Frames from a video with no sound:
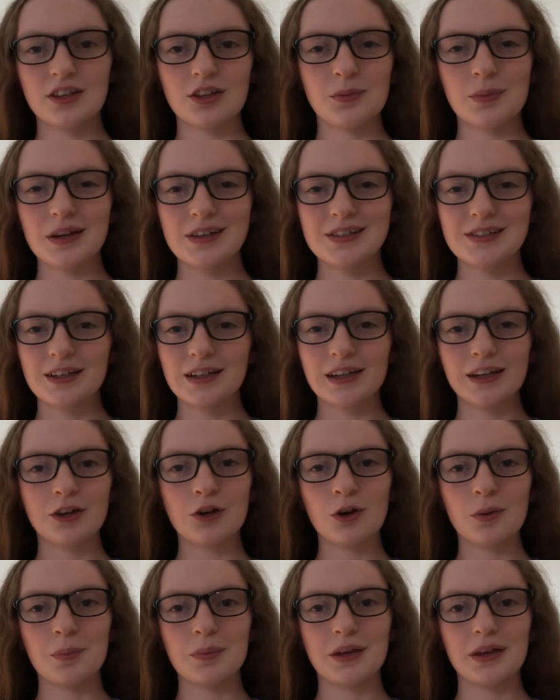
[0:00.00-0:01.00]
You basically
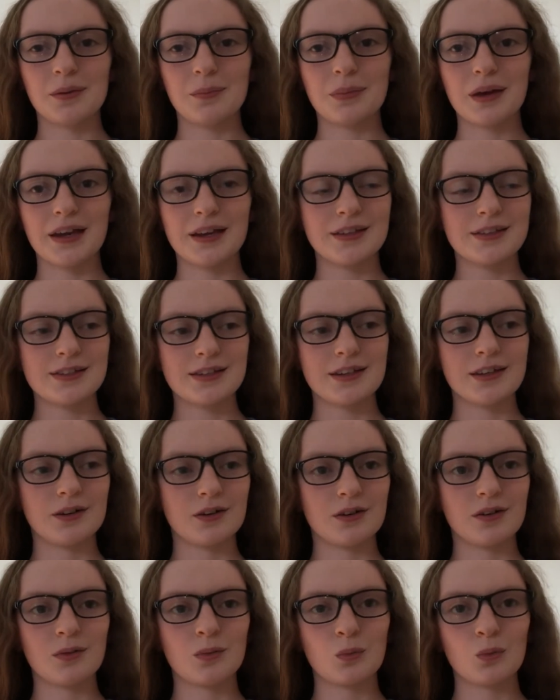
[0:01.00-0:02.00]
copy and paste
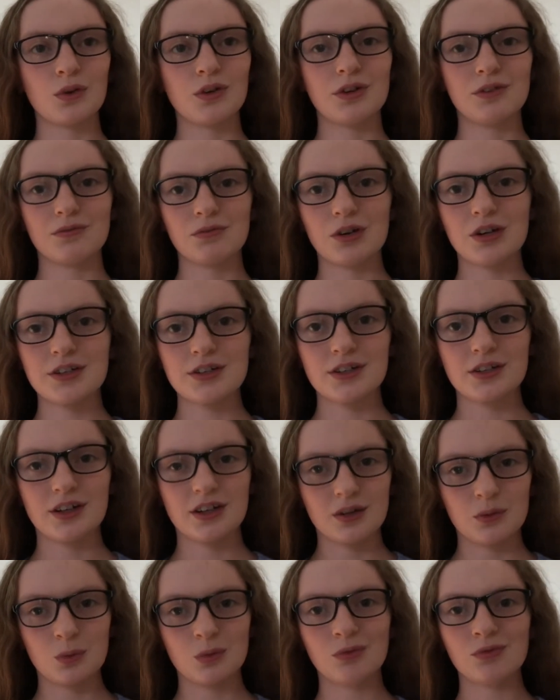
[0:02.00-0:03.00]
in what you've written and
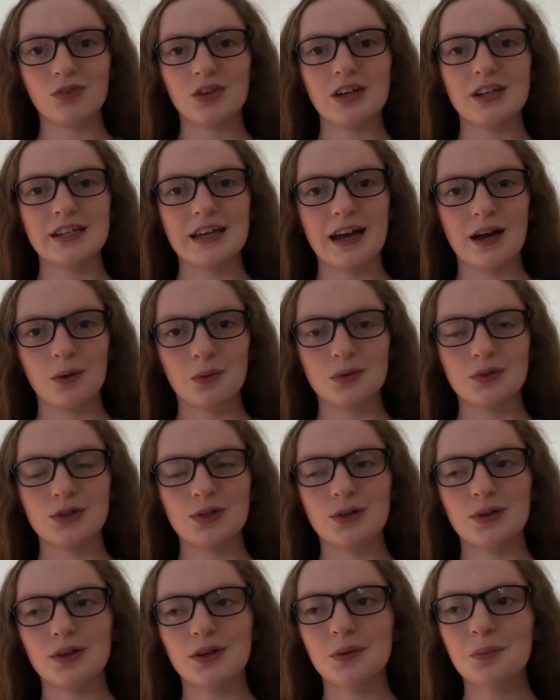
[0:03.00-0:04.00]
it will read it out to
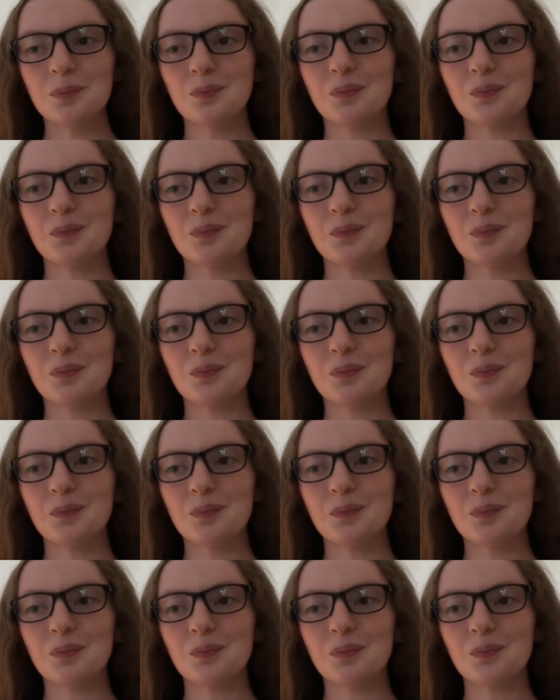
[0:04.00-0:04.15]
you.